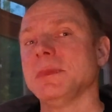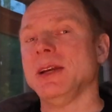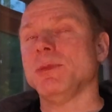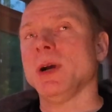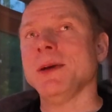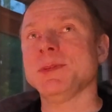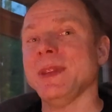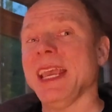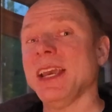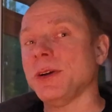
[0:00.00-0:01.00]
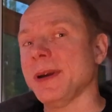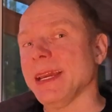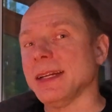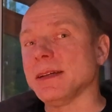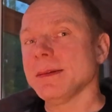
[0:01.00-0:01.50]
it rhymes with
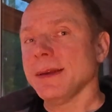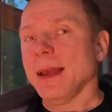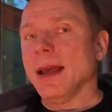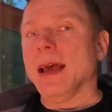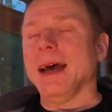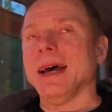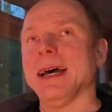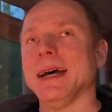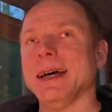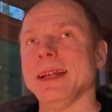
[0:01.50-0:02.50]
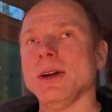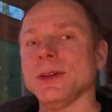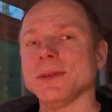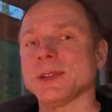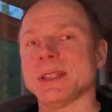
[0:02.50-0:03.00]
Aidorade, and
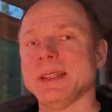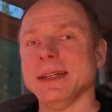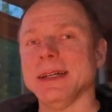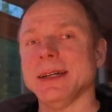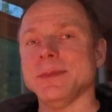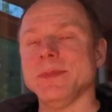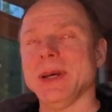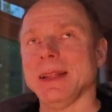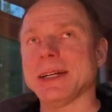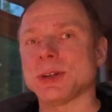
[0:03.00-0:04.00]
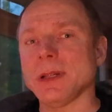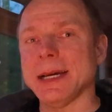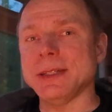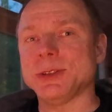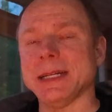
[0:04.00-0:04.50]
all those
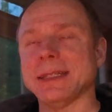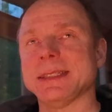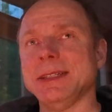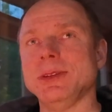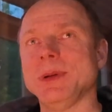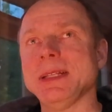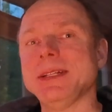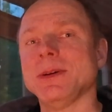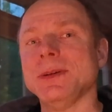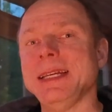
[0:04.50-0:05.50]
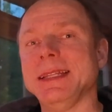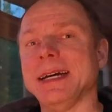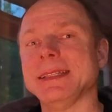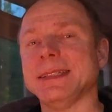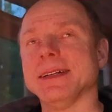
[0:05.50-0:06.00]
electrolyte drinks. You really don't need
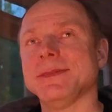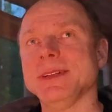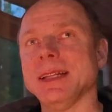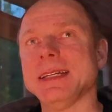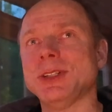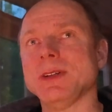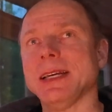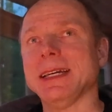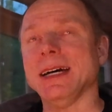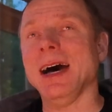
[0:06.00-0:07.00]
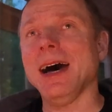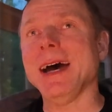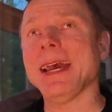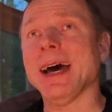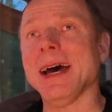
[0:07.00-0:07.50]
that stuff unless you're like a
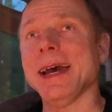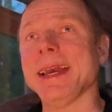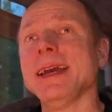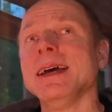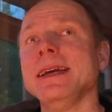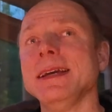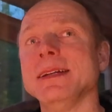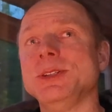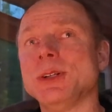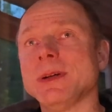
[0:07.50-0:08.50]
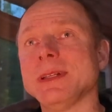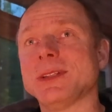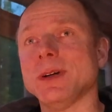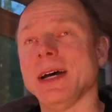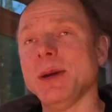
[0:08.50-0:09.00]
high
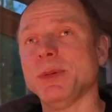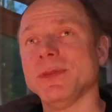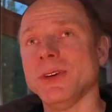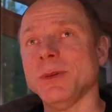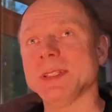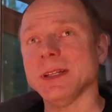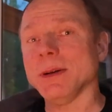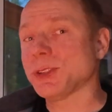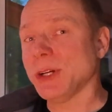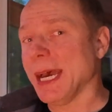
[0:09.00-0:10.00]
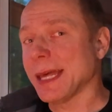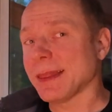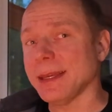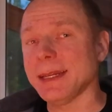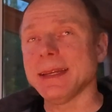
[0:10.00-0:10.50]
endurance or high performance ultra
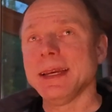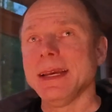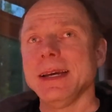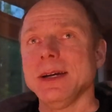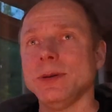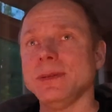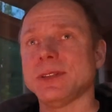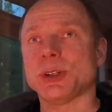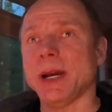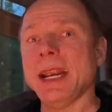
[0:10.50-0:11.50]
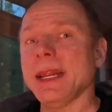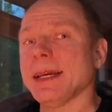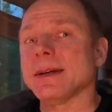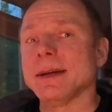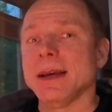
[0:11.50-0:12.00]
athlete who's training